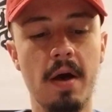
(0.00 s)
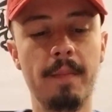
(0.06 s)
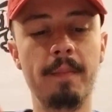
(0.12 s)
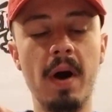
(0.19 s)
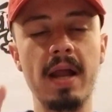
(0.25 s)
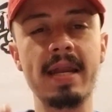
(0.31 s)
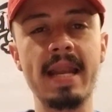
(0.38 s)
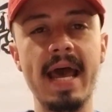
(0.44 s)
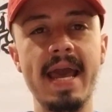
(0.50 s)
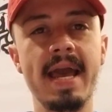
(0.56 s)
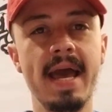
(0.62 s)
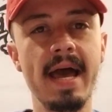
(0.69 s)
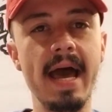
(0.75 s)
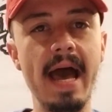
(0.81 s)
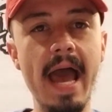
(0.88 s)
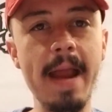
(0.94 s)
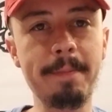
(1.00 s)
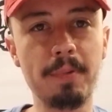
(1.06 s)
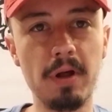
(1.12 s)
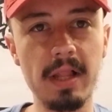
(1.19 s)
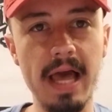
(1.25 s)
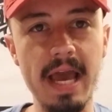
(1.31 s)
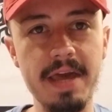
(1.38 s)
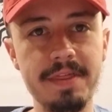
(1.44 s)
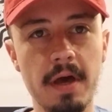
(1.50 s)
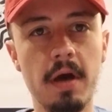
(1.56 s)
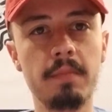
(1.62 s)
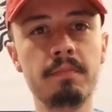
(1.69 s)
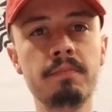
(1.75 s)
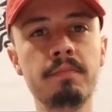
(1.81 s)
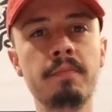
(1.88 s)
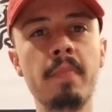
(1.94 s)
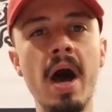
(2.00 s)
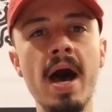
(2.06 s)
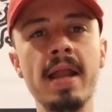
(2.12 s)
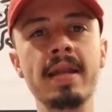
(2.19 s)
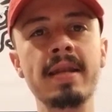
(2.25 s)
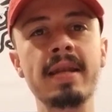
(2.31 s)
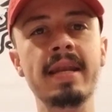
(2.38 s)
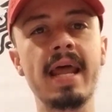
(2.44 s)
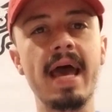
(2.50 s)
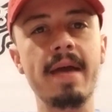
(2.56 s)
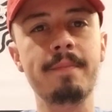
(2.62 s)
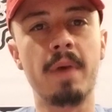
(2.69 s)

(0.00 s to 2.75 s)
Monday, April 8th, Monday,